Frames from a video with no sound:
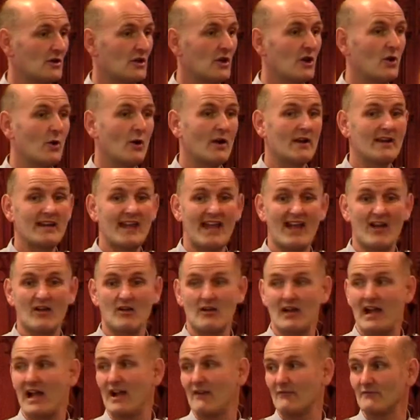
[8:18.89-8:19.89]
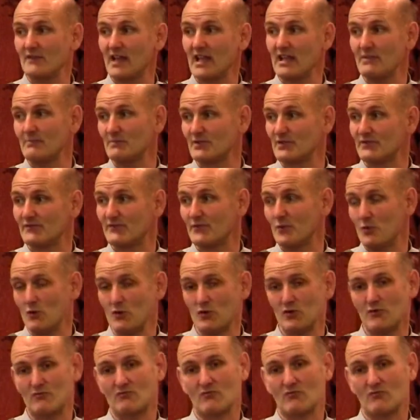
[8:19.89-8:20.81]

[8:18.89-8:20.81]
who I now have names for